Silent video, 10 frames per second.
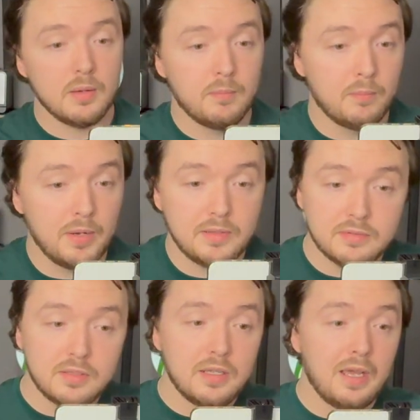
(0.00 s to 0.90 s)
but
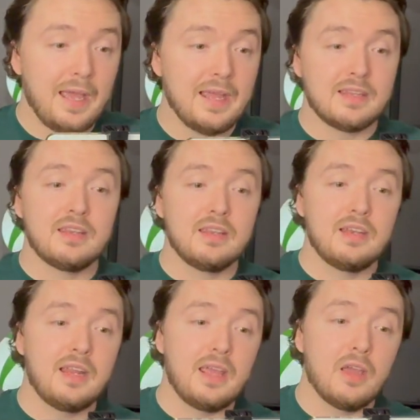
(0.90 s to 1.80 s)
hey, at the end of the
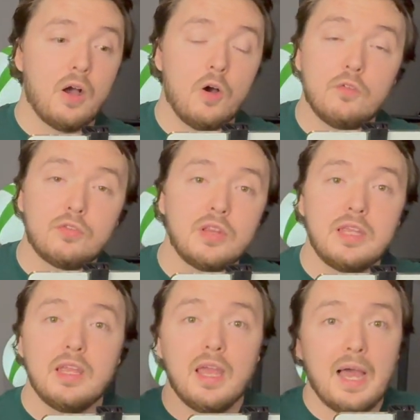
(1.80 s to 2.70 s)
day, hopefully